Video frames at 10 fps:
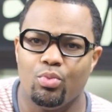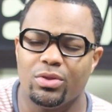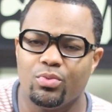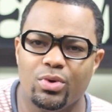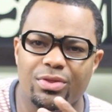
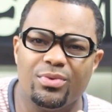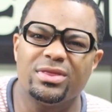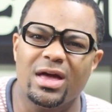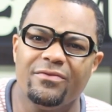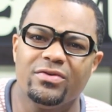with
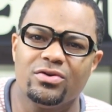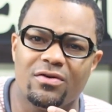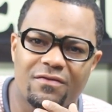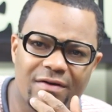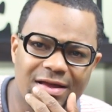whatever
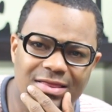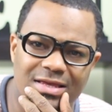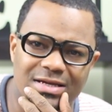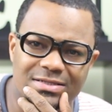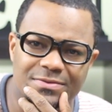your
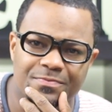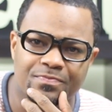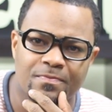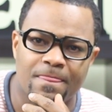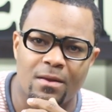faith is,
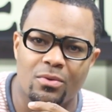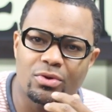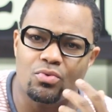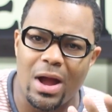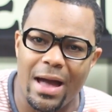
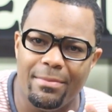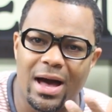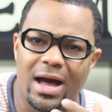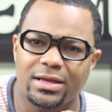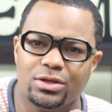the
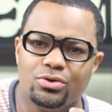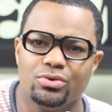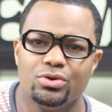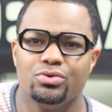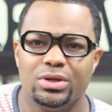rabbi,
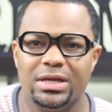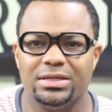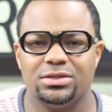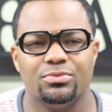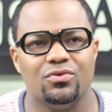you
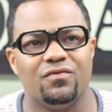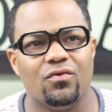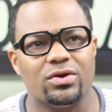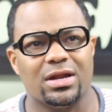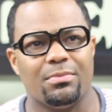need to move
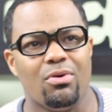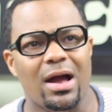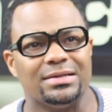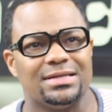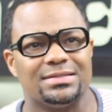forward in that
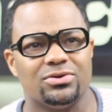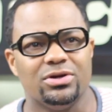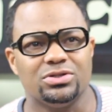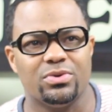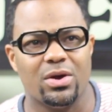process. So
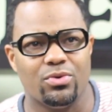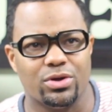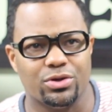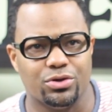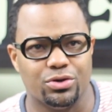here's what I
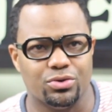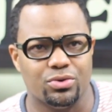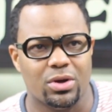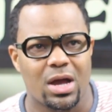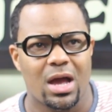want you to
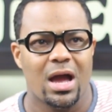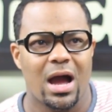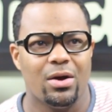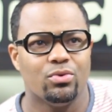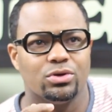do.
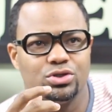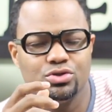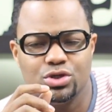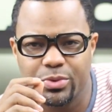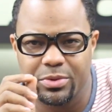I want
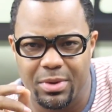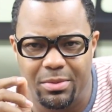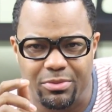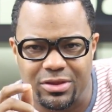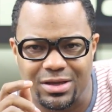you to
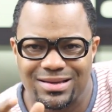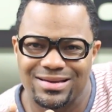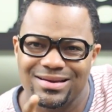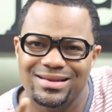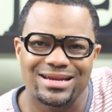remember the
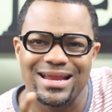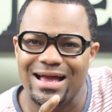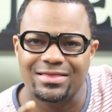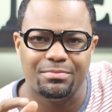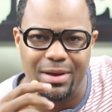good and
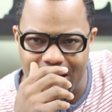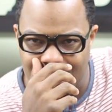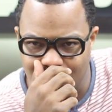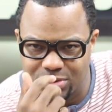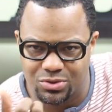not the
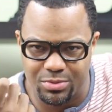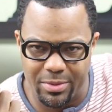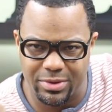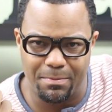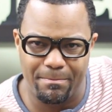bad. I want you to
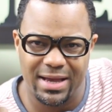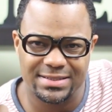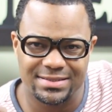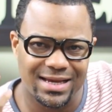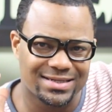remember the
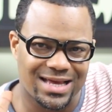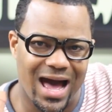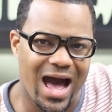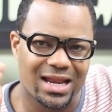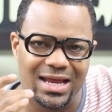best days, the
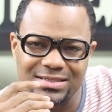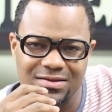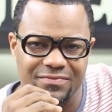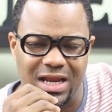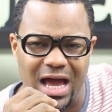highlights
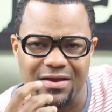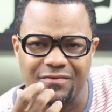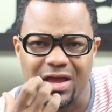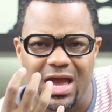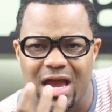of the life,
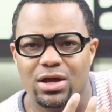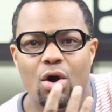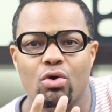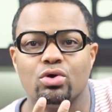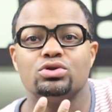and
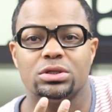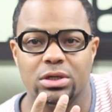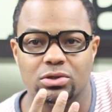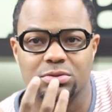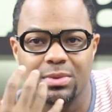hold on to
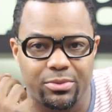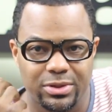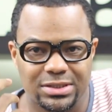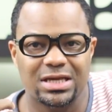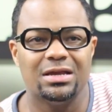those
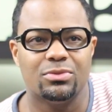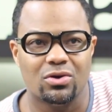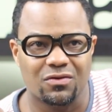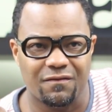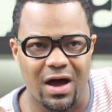memories. Keep
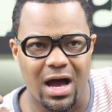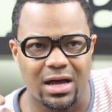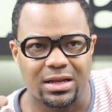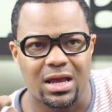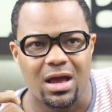those
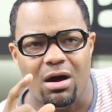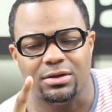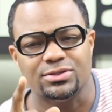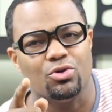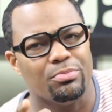fond.
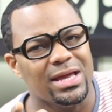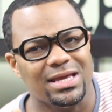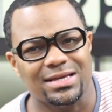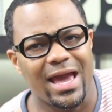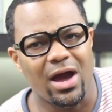Also,
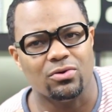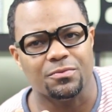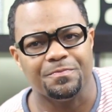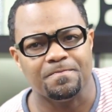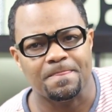make it count.
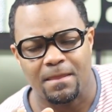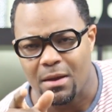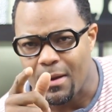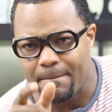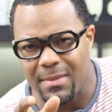
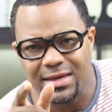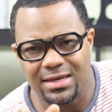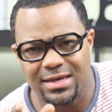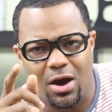Make it